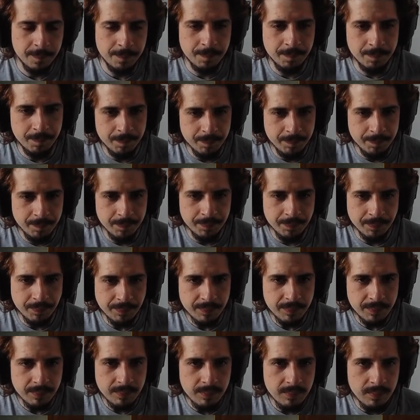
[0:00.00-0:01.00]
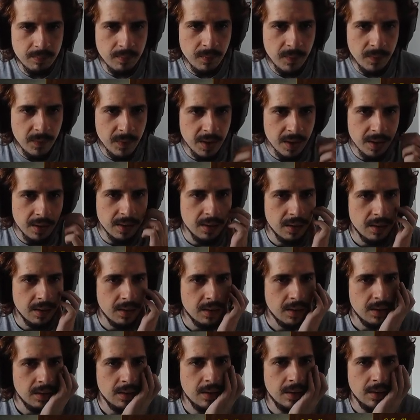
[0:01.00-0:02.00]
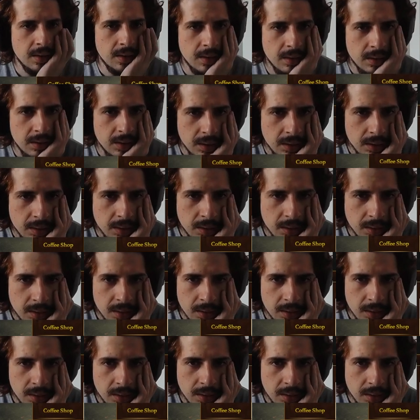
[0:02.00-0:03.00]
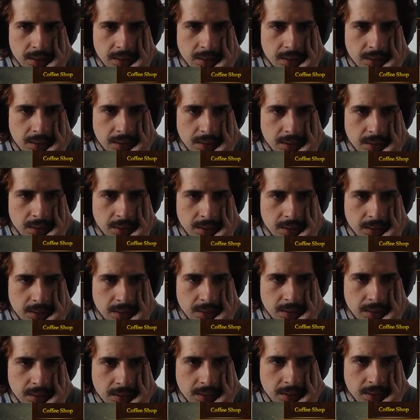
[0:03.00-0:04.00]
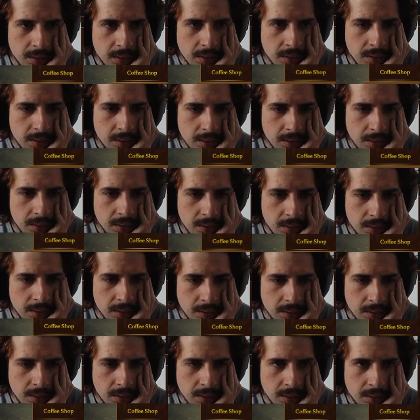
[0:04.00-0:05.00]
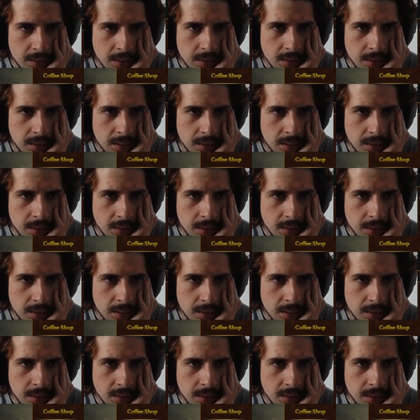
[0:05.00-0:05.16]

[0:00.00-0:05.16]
Nothing is said.